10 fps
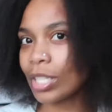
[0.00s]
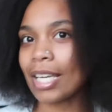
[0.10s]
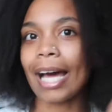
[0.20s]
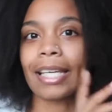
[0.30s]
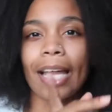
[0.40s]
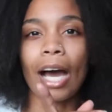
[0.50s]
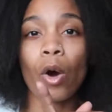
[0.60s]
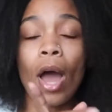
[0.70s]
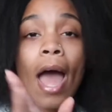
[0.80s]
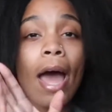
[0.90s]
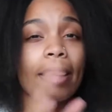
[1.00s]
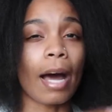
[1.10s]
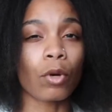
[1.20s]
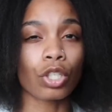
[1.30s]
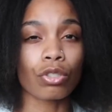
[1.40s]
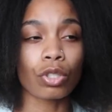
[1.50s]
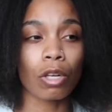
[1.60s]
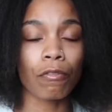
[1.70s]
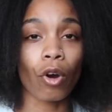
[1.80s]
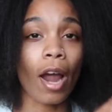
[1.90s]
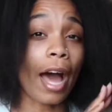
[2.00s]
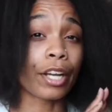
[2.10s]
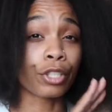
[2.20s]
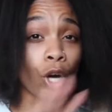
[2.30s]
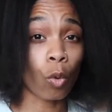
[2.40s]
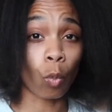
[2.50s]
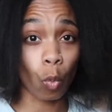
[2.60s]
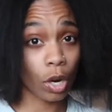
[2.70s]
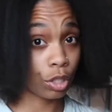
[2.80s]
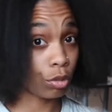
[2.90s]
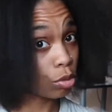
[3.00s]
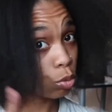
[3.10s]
which I doubt that I'm going to use 24. I don't want to use